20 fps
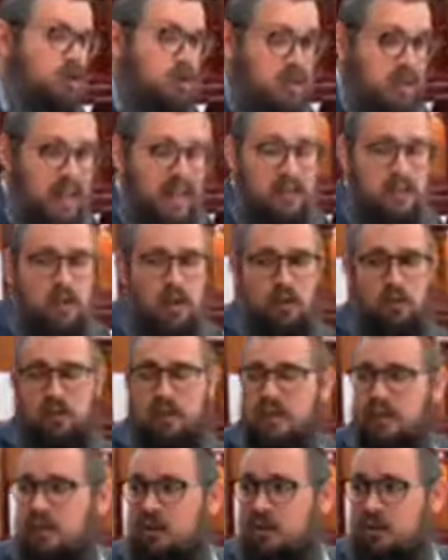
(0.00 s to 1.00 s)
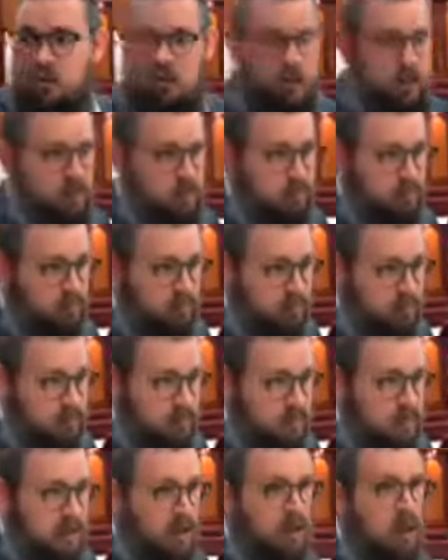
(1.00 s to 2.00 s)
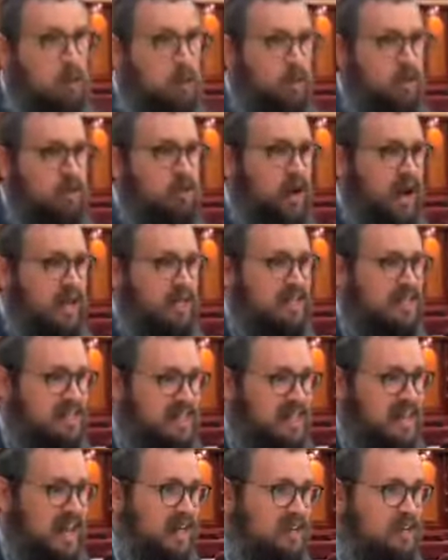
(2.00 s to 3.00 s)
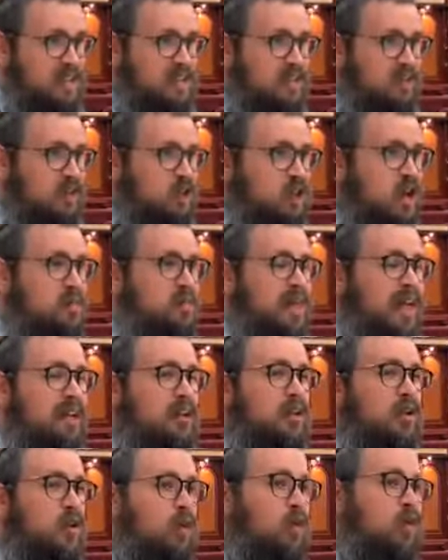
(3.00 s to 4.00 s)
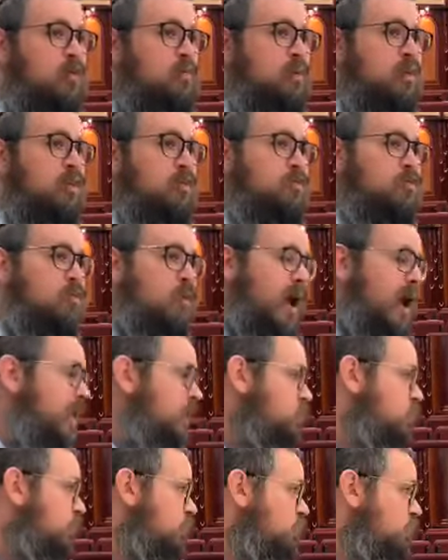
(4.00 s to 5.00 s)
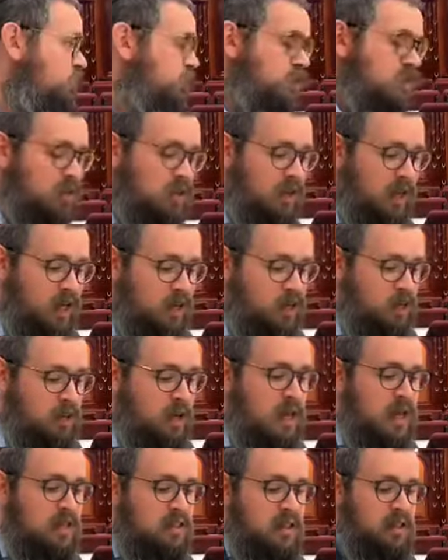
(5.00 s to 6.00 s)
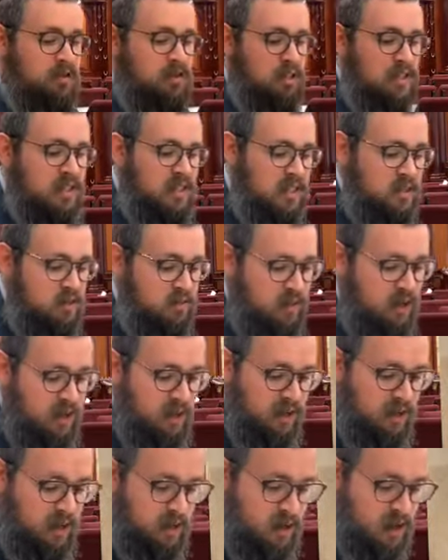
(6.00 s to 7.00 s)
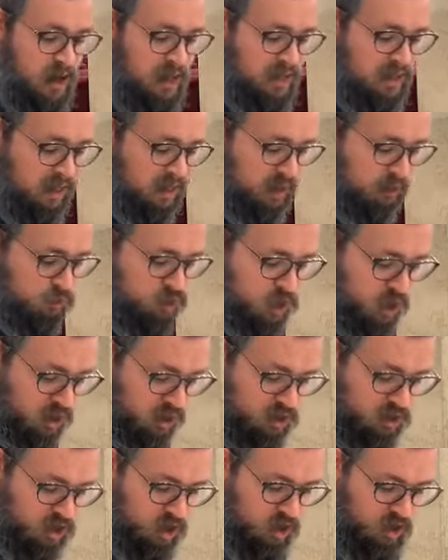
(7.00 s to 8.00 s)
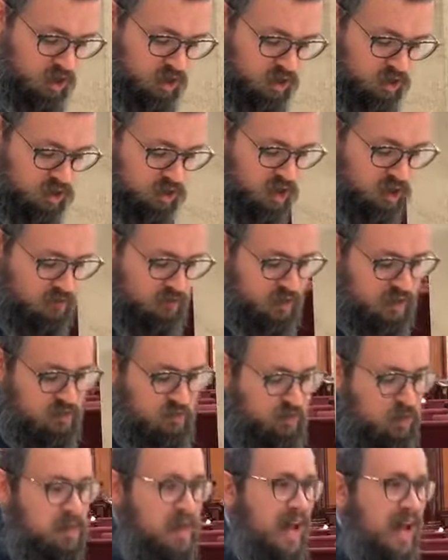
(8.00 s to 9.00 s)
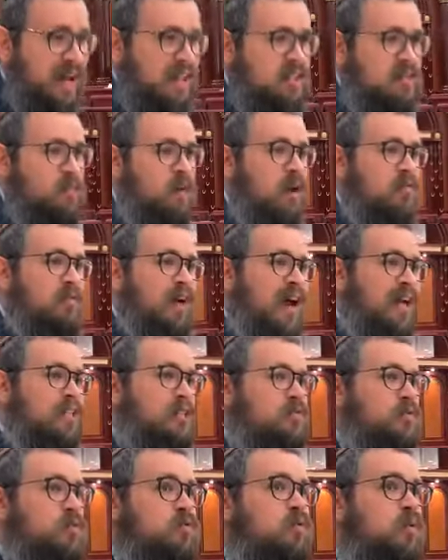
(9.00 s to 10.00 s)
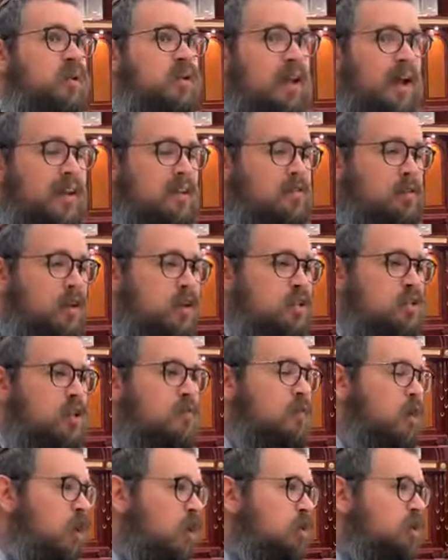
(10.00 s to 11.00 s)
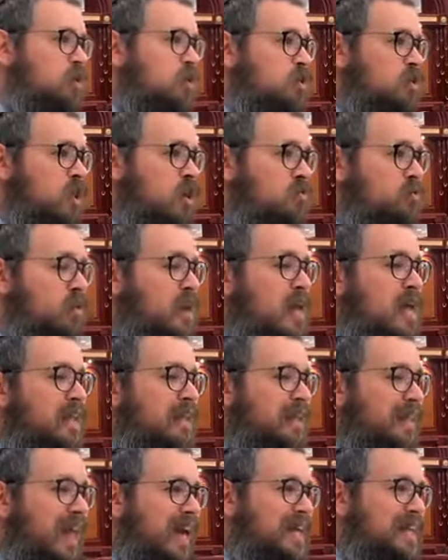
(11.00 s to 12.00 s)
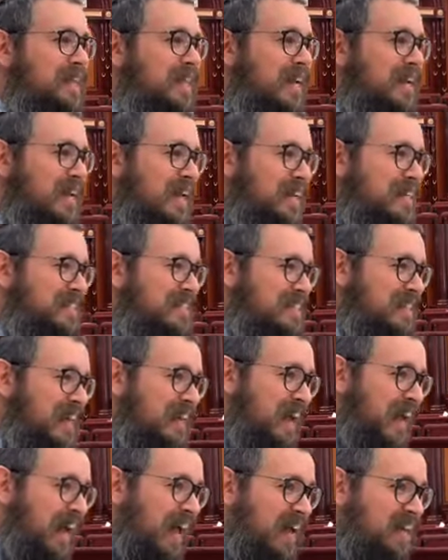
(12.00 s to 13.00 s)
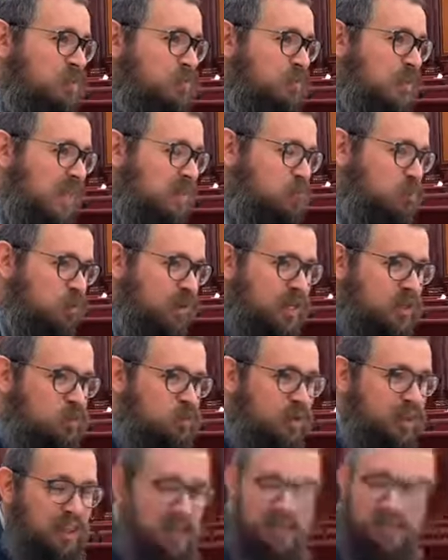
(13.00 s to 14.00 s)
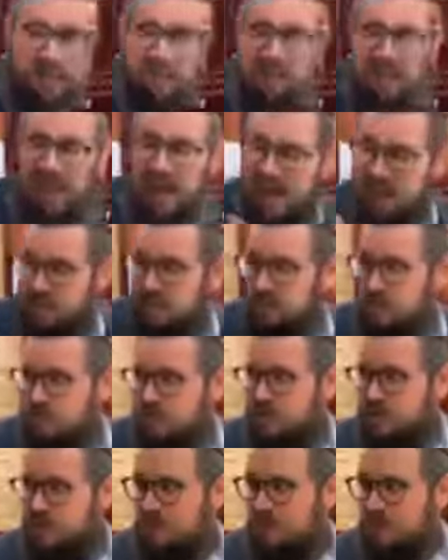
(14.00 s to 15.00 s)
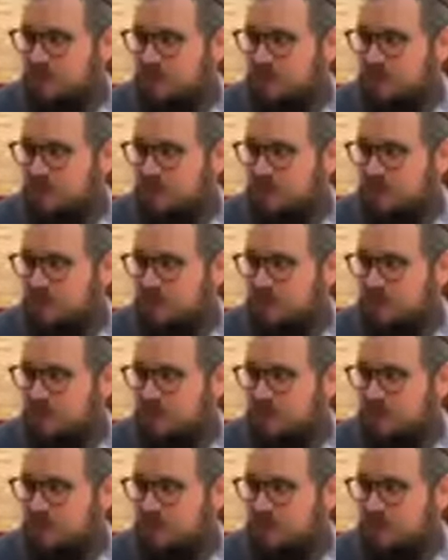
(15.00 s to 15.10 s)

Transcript: That's all within Giluyim. Where do you access the essence of Hashem? That could only be through action, through physical action. So that's what he says over here, that Hamshachas Ein Sof is from the of Atzmos. What kind of Ein Sof? Ein Sof, light that brings within it Atzmos.